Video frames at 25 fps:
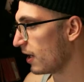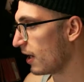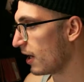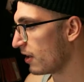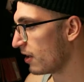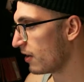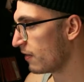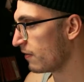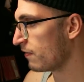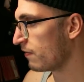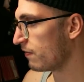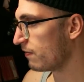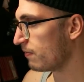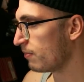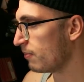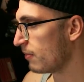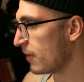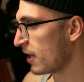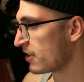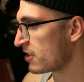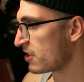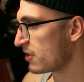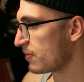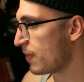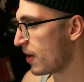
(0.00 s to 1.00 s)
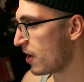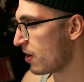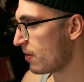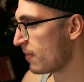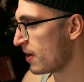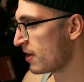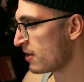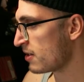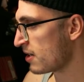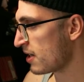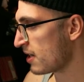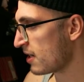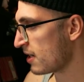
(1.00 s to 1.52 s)
I love
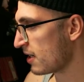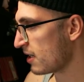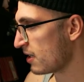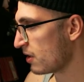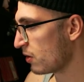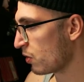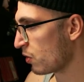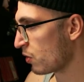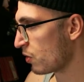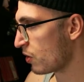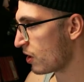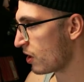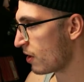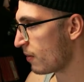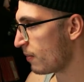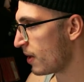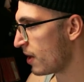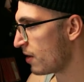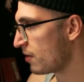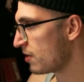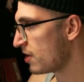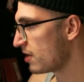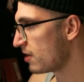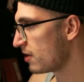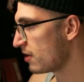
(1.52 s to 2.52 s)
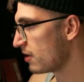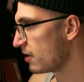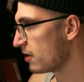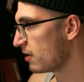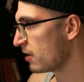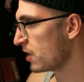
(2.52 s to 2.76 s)
experimenting and learning about it